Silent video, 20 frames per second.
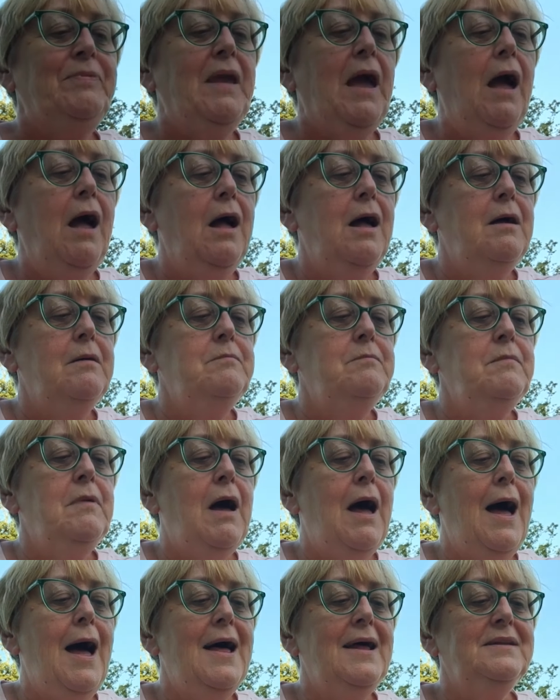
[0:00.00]
Um,
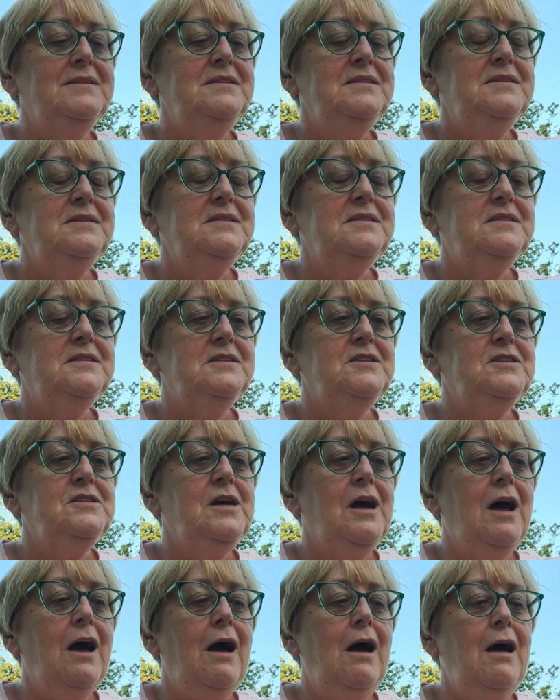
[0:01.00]
and
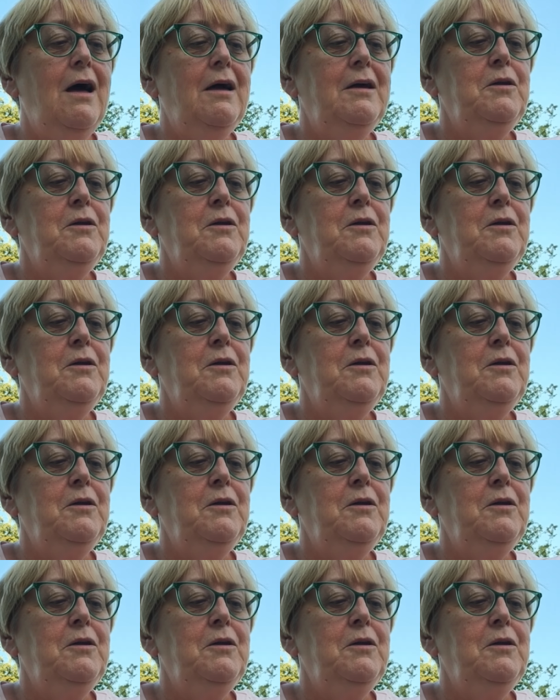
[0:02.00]
uh,